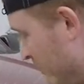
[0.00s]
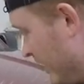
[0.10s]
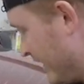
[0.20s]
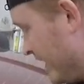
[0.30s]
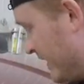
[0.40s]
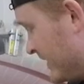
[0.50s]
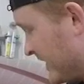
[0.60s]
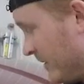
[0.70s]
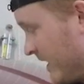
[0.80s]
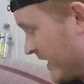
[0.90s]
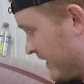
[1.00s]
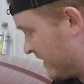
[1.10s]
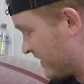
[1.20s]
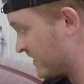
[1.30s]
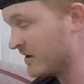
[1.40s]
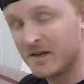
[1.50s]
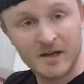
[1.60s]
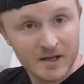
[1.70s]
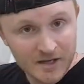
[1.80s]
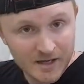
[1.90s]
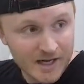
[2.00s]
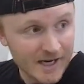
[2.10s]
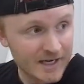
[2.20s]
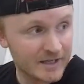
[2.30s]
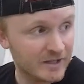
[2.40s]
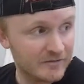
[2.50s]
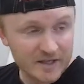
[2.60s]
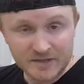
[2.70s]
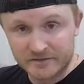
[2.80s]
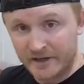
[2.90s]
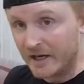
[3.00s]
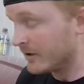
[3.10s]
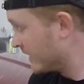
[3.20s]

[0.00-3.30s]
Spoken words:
But something like this, I got enough extra vinyl